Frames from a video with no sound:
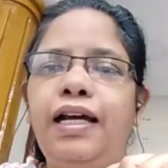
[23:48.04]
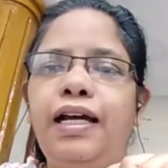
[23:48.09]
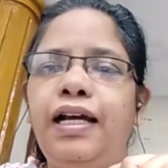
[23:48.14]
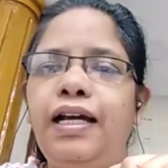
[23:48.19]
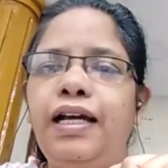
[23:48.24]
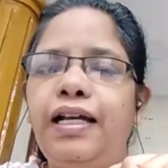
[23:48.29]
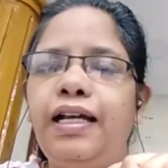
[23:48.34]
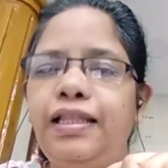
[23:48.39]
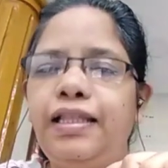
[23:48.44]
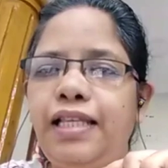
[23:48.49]

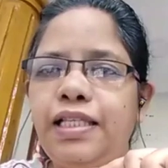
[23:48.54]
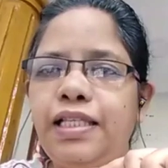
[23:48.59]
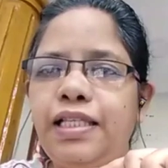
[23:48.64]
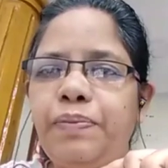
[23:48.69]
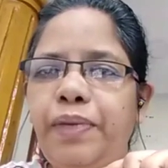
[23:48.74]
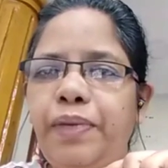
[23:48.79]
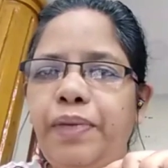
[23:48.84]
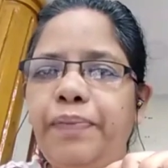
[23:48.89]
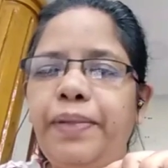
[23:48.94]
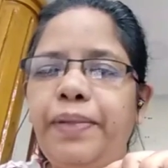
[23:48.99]
these
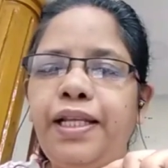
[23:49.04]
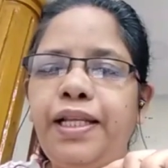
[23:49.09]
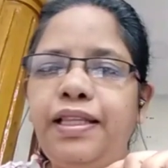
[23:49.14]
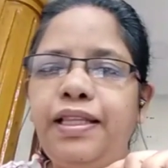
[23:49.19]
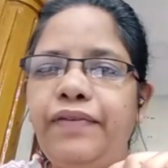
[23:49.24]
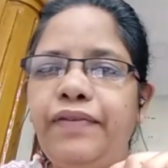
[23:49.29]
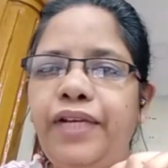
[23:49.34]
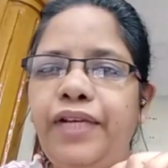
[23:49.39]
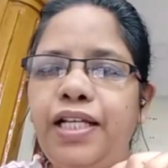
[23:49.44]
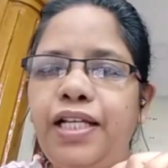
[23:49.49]
people in the
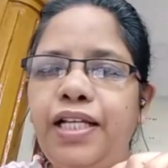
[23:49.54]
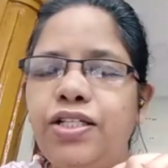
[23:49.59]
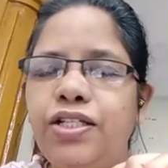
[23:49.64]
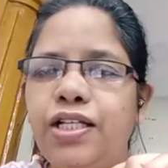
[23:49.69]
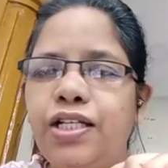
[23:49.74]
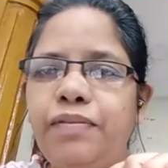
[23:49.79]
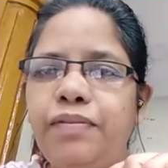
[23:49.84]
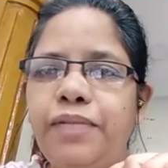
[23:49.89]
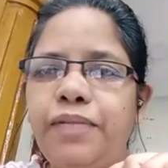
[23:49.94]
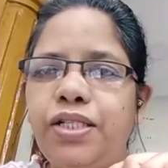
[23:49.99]
village
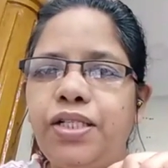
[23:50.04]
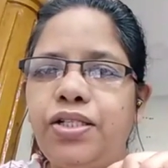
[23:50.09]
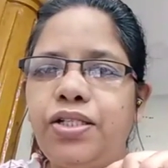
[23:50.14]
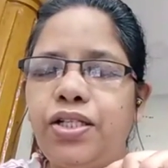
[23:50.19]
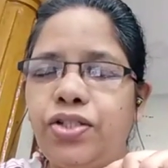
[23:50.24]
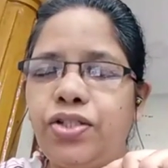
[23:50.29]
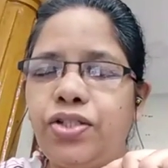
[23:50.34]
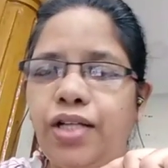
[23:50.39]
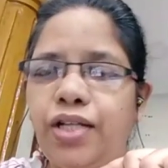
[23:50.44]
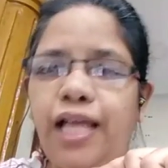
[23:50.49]

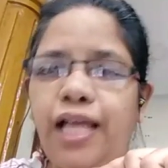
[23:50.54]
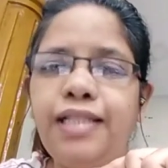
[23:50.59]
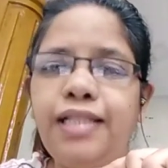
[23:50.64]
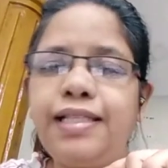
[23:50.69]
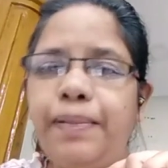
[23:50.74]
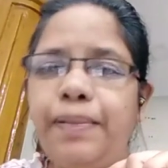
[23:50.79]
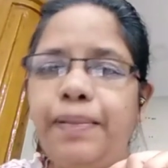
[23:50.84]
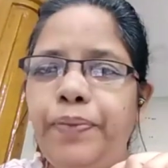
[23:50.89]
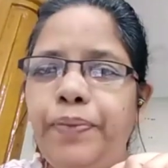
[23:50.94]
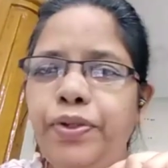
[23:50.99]
administration. And
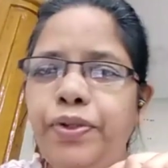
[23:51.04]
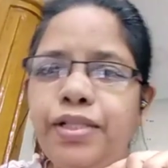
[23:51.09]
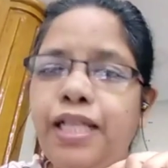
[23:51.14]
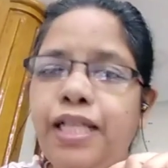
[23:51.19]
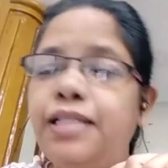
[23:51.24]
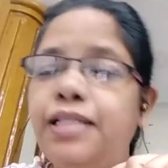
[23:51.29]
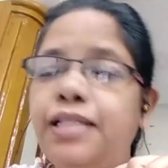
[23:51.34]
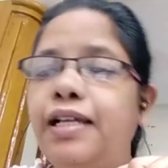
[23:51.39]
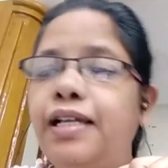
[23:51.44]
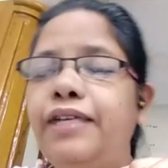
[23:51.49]
suppose
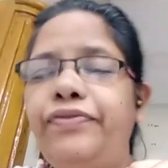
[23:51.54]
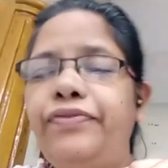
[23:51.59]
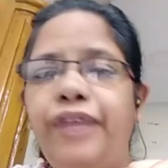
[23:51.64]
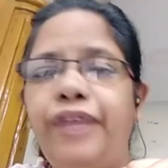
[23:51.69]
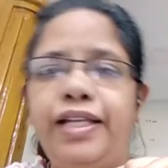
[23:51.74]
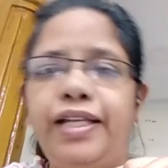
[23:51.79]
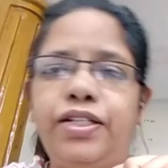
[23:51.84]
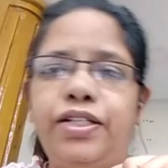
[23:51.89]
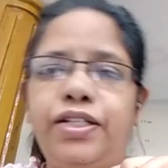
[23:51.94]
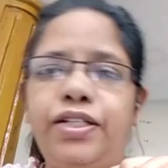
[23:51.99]
there's a
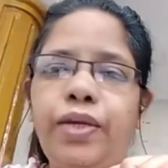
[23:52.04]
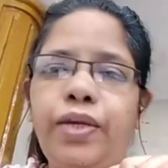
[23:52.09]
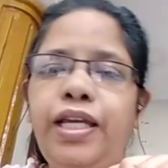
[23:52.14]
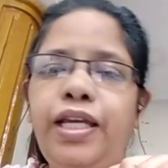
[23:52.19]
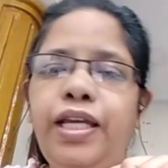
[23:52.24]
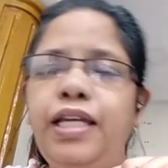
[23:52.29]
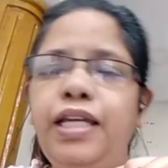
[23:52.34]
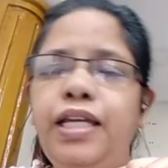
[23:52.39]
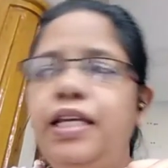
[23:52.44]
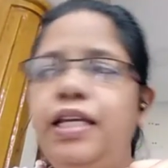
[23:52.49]
fight, okay?
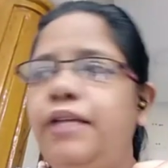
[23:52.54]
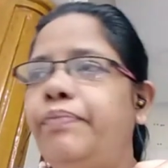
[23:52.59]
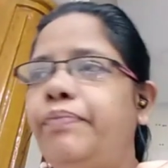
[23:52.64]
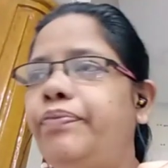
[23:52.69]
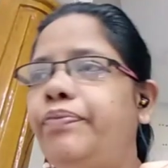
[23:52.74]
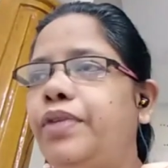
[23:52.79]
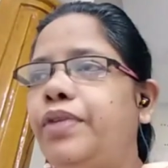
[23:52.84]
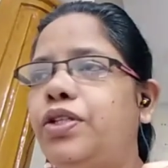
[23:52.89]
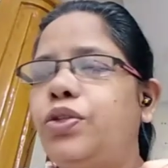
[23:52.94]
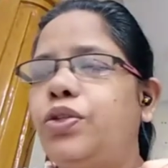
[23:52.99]

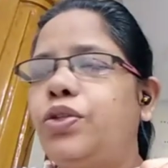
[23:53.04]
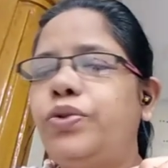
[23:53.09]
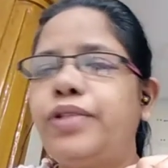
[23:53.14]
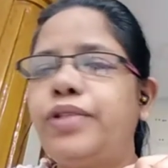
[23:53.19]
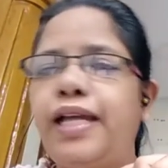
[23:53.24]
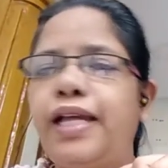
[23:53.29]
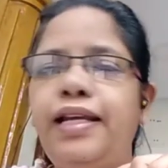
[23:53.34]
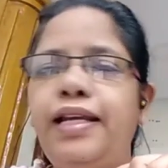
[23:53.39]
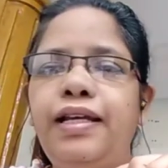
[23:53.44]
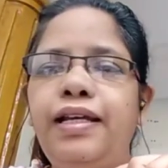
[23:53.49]
Two
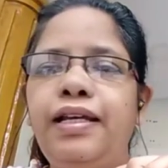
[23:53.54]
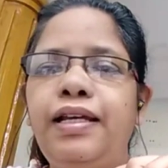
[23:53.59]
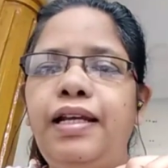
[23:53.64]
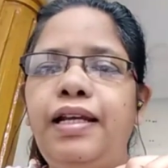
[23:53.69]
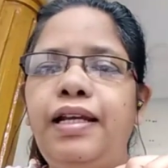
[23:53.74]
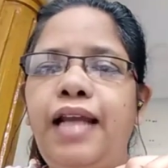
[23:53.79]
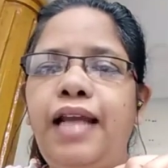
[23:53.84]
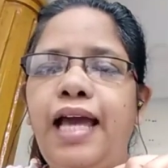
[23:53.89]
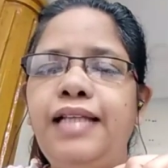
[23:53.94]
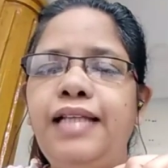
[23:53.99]

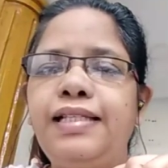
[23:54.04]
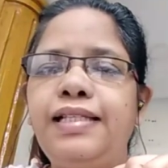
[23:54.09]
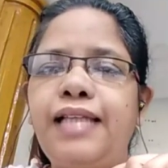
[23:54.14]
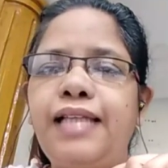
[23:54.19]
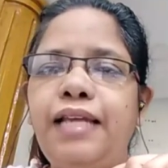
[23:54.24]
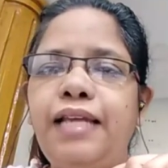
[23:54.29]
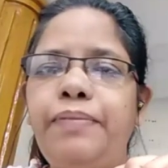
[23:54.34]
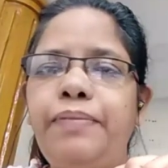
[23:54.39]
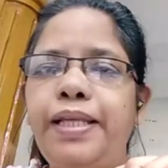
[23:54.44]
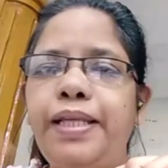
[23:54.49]
land
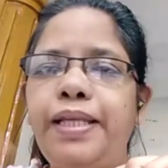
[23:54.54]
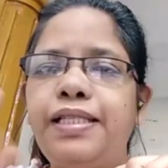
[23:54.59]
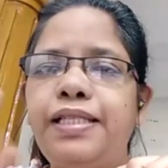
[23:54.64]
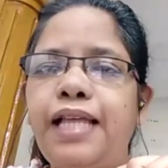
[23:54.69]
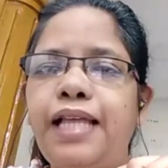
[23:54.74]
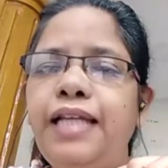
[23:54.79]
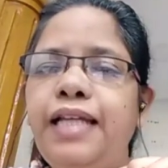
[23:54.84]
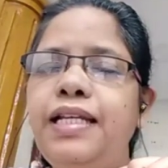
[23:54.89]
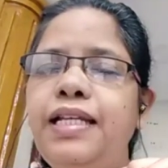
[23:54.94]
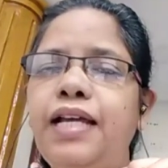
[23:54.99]
side by
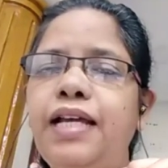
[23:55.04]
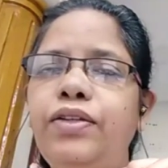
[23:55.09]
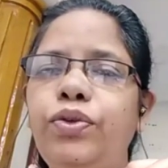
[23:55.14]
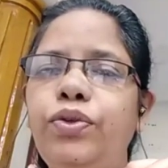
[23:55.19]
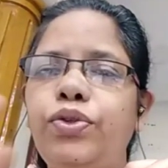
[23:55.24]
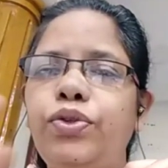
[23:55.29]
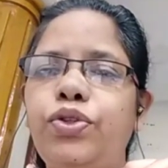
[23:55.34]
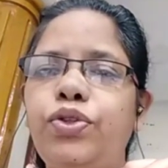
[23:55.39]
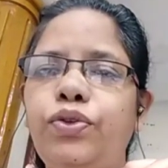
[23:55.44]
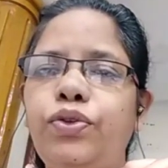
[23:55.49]
side, and
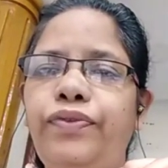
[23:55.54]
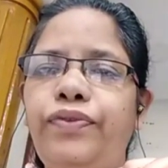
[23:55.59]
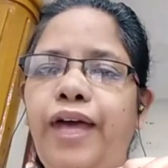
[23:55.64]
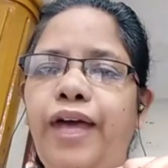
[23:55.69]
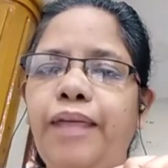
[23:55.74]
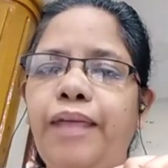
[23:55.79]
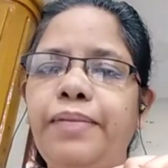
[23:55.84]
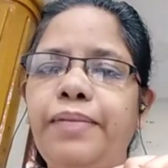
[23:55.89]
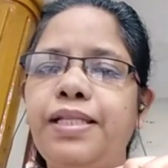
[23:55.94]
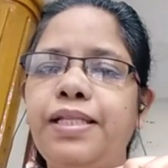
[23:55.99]
those two
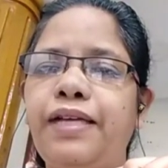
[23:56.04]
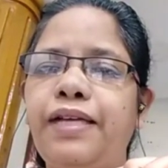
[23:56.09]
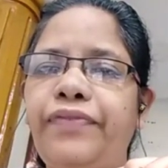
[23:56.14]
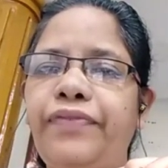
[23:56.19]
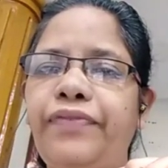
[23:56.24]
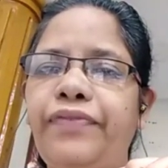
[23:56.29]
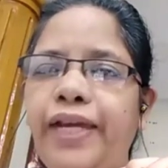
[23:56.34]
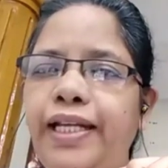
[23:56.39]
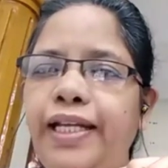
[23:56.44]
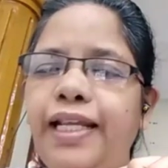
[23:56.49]
farmers are
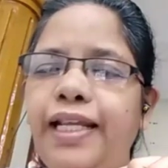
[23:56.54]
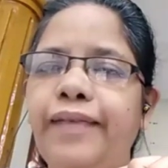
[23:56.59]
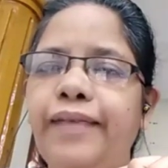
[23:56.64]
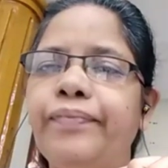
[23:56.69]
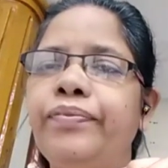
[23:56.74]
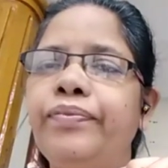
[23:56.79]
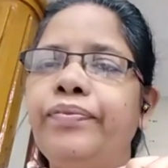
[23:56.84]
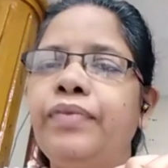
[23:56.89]
fighting.